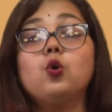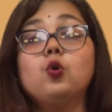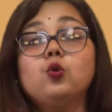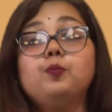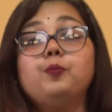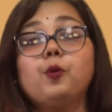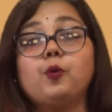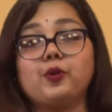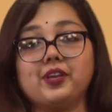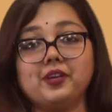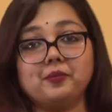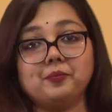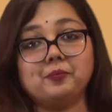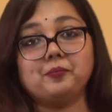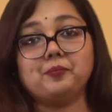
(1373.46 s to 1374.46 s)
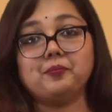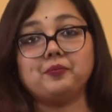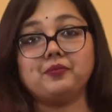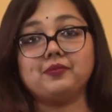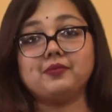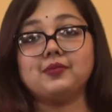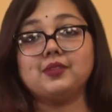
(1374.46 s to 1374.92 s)
upore
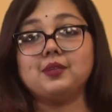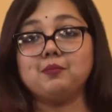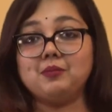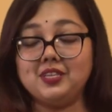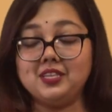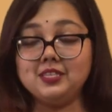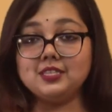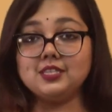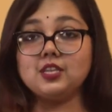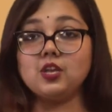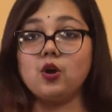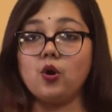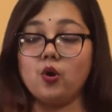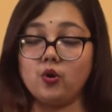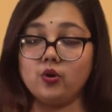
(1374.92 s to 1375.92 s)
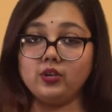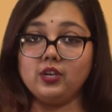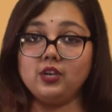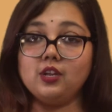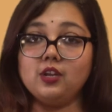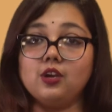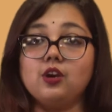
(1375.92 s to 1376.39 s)
means on
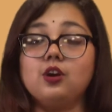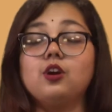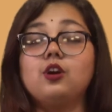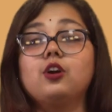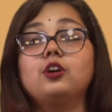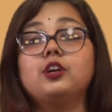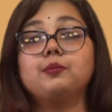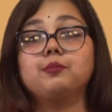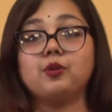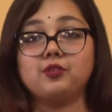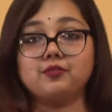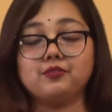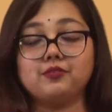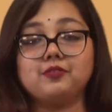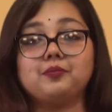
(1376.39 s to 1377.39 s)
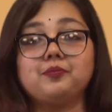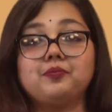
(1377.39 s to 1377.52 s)
or above,